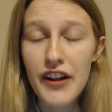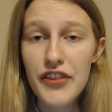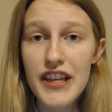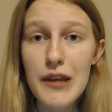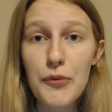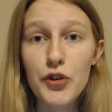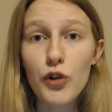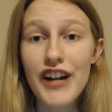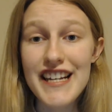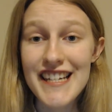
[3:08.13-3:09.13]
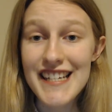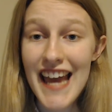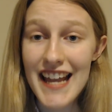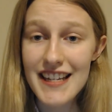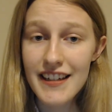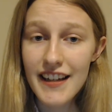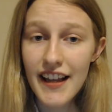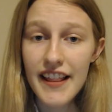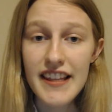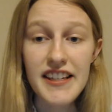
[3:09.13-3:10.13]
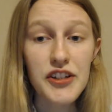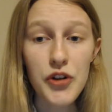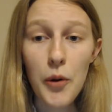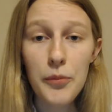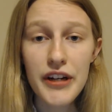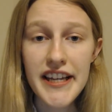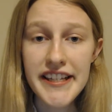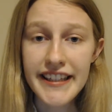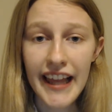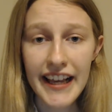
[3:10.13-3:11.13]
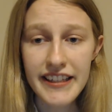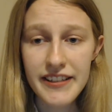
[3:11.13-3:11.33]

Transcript: that he was already dead, they did not break his legs.